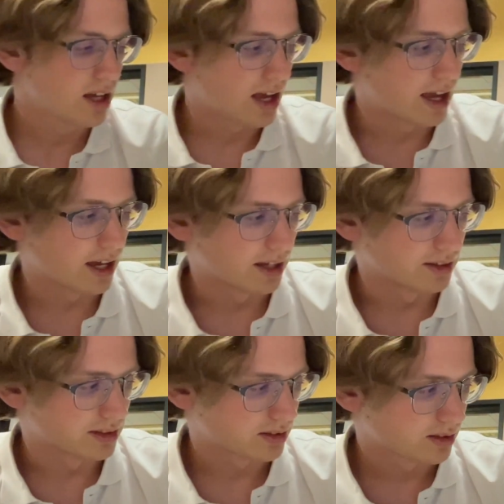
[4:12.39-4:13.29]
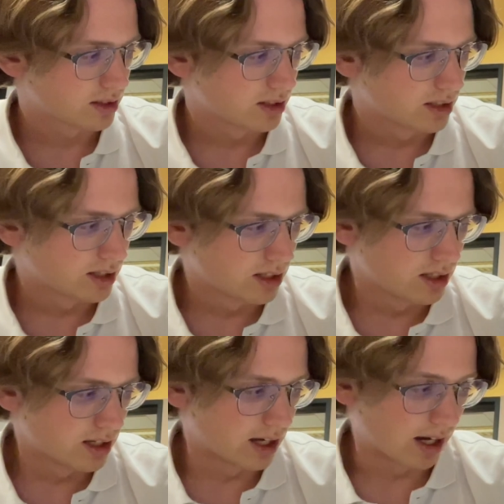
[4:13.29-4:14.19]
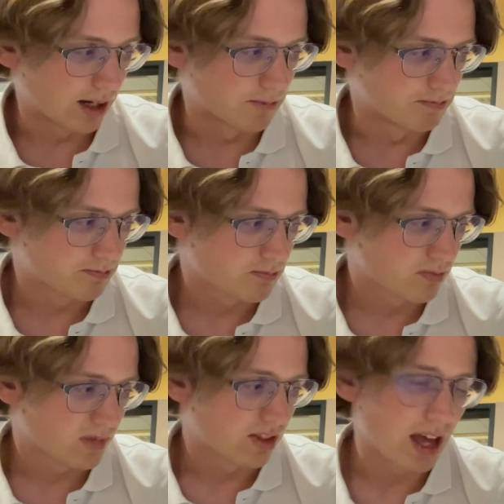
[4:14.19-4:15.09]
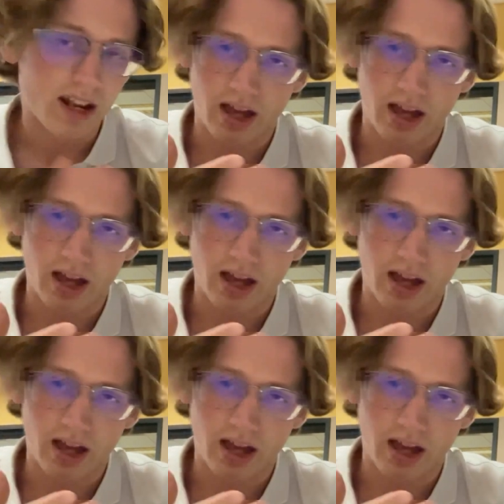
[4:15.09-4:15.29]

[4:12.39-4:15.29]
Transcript: And then